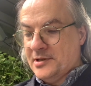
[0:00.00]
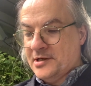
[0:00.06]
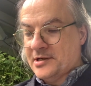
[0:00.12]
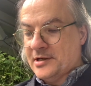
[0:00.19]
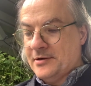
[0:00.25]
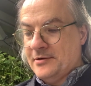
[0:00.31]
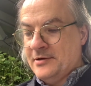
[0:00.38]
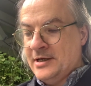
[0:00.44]
you
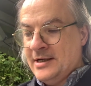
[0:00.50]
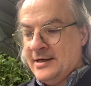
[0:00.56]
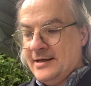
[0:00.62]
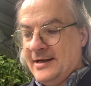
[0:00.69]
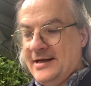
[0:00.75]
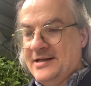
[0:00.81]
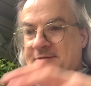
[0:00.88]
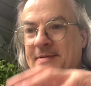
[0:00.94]
know,
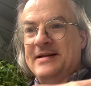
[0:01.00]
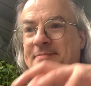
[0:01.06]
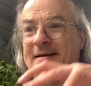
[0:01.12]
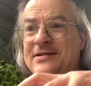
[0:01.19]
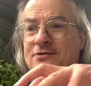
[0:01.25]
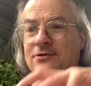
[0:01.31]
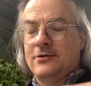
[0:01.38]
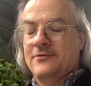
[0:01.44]
it's meant to be
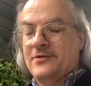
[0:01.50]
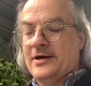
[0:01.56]
sort of